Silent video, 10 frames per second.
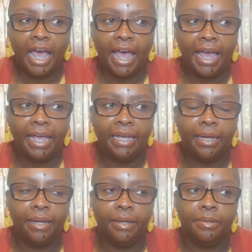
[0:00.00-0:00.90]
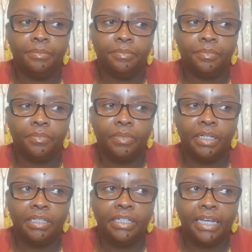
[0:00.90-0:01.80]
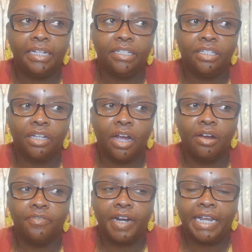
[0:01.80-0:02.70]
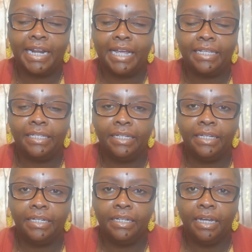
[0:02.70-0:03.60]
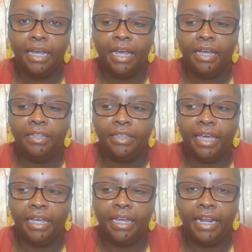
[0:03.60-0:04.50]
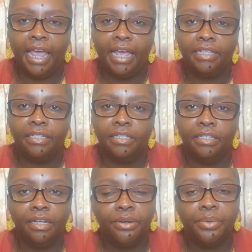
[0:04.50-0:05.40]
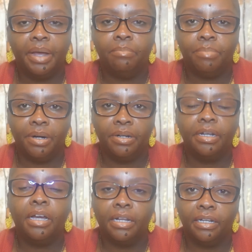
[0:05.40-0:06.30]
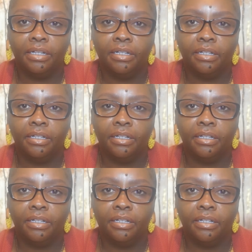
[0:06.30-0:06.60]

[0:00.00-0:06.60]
I um, look at the scarf and I see that it has a cigarette burnt on it,